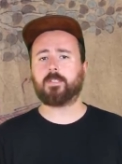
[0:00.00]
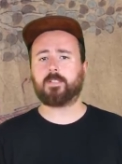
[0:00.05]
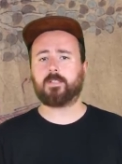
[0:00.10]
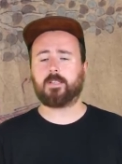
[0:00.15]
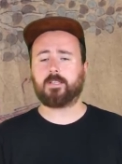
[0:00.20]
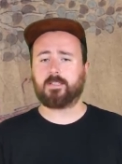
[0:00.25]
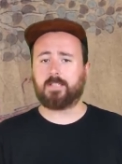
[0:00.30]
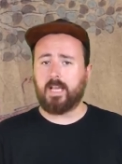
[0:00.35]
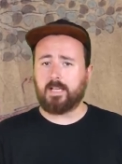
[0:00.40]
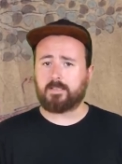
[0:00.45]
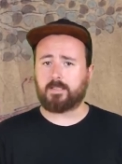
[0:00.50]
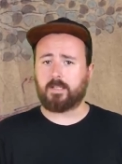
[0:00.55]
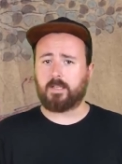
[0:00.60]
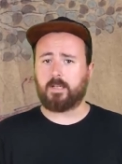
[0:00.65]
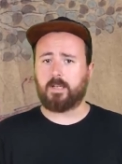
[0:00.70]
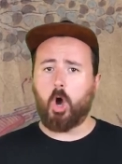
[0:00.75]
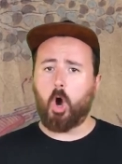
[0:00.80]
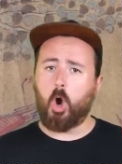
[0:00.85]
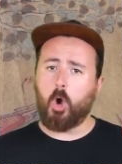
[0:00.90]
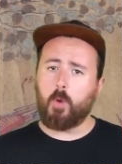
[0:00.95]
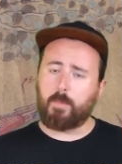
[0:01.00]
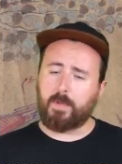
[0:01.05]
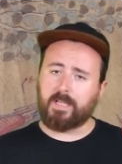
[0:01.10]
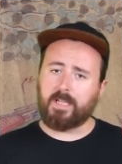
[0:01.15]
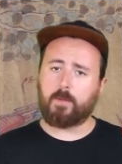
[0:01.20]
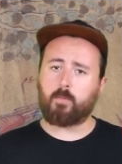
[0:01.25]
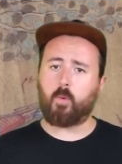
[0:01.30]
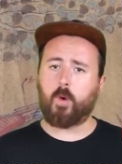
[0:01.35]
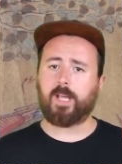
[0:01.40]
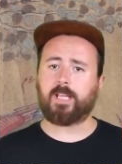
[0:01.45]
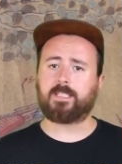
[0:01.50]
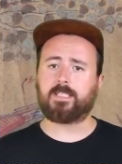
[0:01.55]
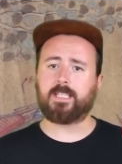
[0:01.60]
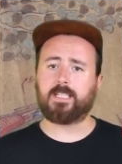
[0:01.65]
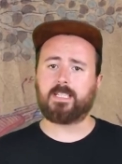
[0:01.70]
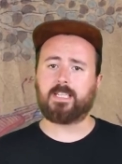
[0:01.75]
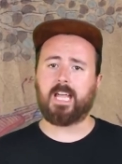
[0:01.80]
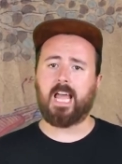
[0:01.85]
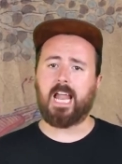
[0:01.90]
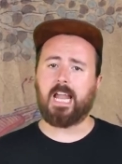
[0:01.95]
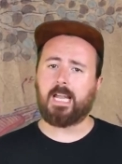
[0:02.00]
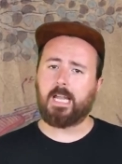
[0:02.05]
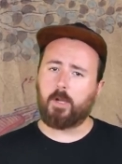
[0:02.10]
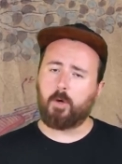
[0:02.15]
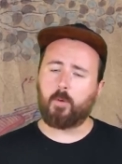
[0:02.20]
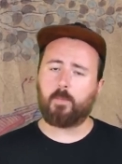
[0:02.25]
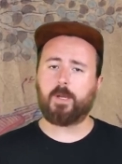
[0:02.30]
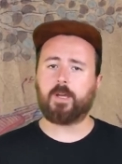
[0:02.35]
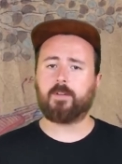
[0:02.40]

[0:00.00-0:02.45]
into the desert, hoping they'd wasted a little